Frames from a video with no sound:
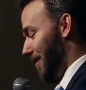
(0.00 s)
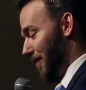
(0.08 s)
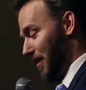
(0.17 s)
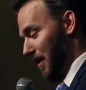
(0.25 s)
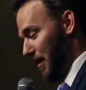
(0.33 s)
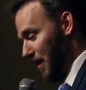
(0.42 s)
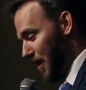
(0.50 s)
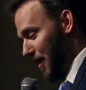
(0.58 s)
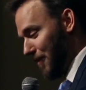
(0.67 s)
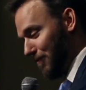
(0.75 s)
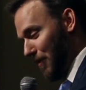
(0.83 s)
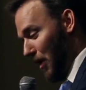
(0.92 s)
then
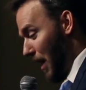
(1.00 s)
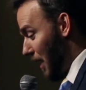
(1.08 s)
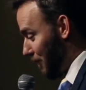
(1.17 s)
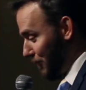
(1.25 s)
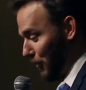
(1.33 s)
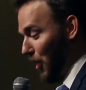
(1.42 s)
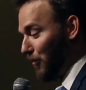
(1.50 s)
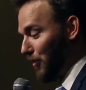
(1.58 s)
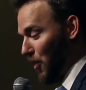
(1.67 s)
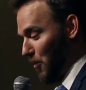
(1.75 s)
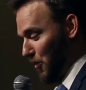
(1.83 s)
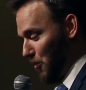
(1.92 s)
uh, I'd love
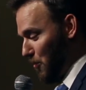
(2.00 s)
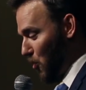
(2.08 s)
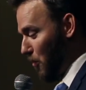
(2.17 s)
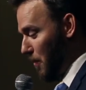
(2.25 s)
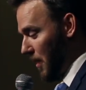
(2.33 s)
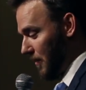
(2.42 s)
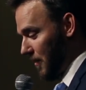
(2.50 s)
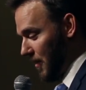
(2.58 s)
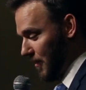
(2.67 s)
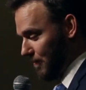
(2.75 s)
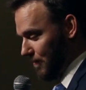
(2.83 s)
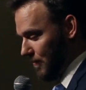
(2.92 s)
to talk with you more about
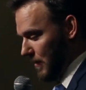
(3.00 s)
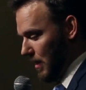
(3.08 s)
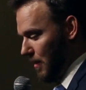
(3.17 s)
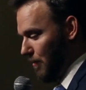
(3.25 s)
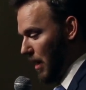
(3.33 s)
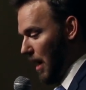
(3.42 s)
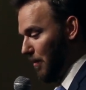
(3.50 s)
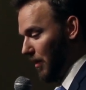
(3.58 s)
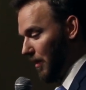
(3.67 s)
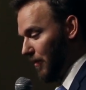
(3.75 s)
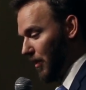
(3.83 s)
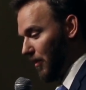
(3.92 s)
that. But I
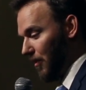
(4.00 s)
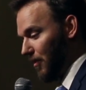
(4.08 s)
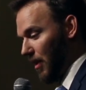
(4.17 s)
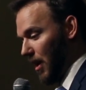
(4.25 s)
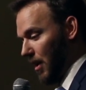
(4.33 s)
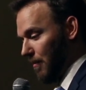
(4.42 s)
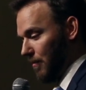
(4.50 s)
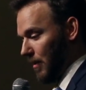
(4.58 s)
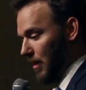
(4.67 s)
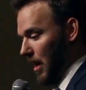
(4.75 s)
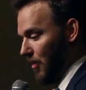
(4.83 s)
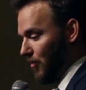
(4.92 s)
believe they're the same.
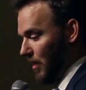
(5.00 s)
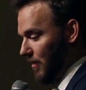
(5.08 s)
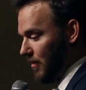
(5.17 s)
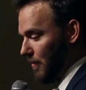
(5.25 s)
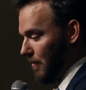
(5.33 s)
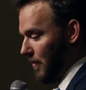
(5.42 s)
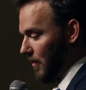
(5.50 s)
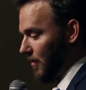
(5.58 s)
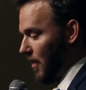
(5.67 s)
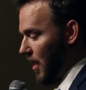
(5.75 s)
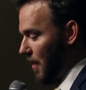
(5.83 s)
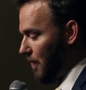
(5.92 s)
God treats them the
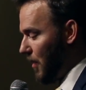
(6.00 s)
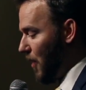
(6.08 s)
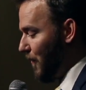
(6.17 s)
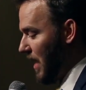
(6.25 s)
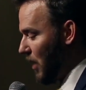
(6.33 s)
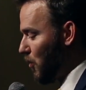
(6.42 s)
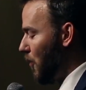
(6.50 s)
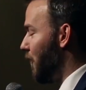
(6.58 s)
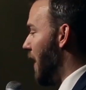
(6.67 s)
same. They're of equal